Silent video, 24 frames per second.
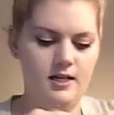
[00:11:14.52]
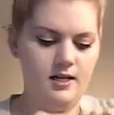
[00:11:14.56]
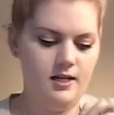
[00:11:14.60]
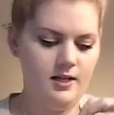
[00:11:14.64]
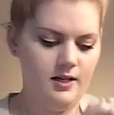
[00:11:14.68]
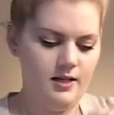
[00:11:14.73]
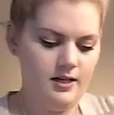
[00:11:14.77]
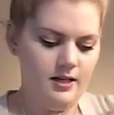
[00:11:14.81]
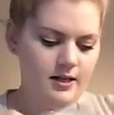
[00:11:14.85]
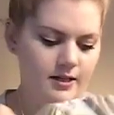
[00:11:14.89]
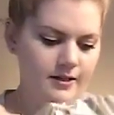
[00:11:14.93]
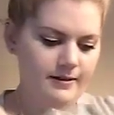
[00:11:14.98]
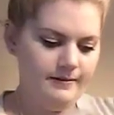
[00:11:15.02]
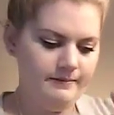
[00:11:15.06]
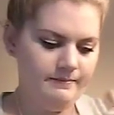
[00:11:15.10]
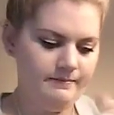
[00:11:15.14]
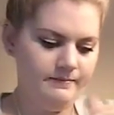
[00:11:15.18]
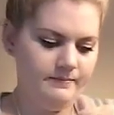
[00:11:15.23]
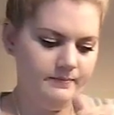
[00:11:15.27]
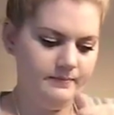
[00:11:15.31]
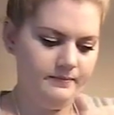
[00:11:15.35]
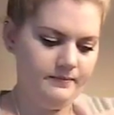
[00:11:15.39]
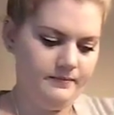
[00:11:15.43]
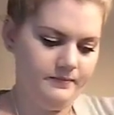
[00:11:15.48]

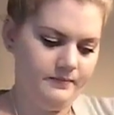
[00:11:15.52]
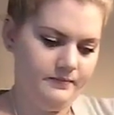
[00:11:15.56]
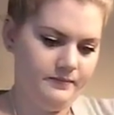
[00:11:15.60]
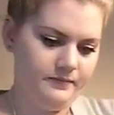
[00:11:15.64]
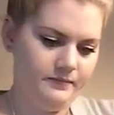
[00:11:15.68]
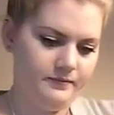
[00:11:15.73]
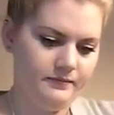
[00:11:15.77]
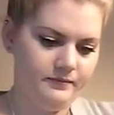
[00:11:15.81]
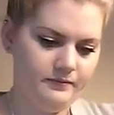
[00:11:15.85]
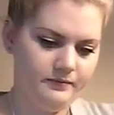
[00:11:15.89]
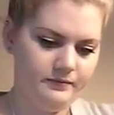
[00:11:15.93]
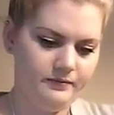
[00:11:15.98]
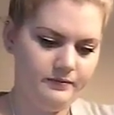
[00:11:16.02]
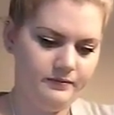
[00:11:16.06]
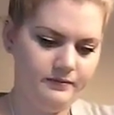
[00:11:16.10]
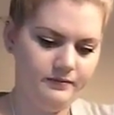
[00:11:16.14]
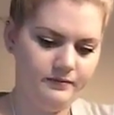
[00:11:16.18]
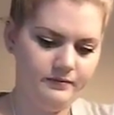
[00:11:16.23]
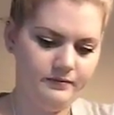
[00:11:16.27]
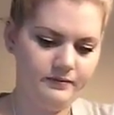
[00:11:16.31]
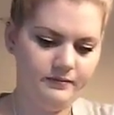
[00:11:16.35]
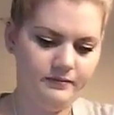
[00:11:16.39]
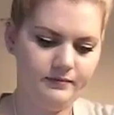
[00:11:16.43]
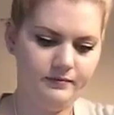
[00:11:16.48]

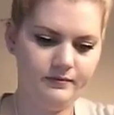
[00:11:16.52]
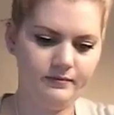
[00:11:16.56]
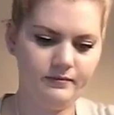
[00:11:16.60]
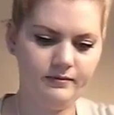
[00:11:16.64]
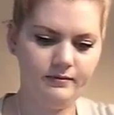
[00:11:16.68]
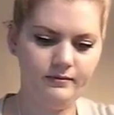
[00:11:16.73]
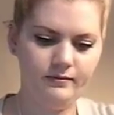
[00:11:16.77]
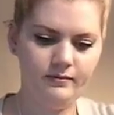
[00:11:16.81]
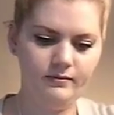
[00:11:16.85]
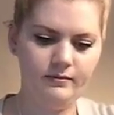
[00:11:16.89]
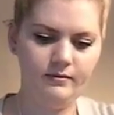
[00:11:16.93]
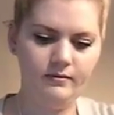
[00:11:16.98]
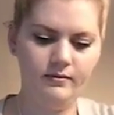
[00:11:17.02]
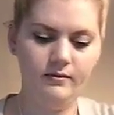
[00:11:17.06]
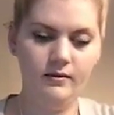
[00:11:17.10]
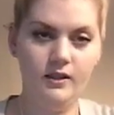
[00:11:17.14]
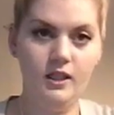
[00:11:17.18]
(no one is talking)